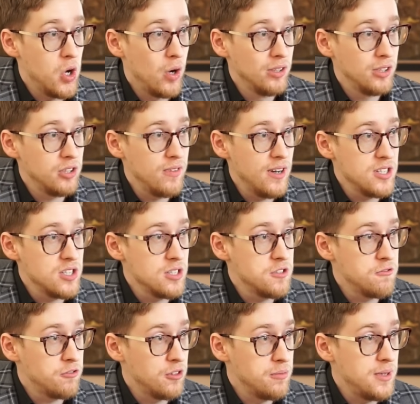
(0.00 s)
No
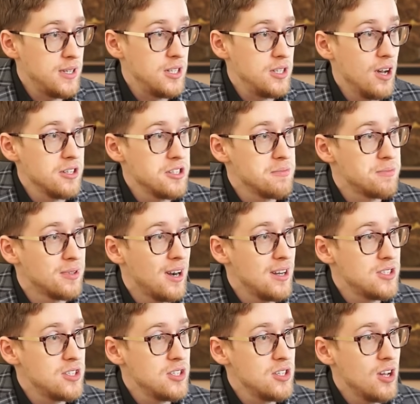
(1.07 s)
interventions from me. Not
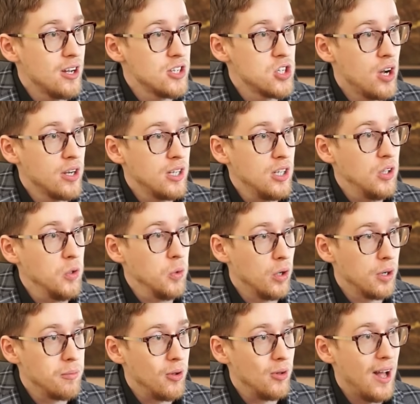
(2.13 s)
surprising, not shocking,
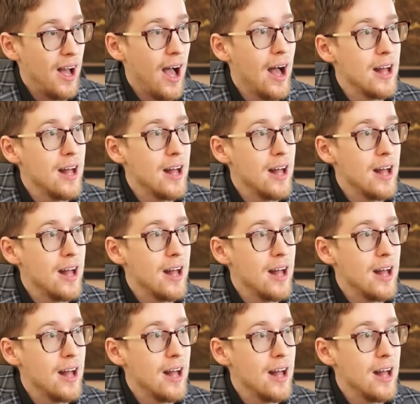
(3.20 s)
normal.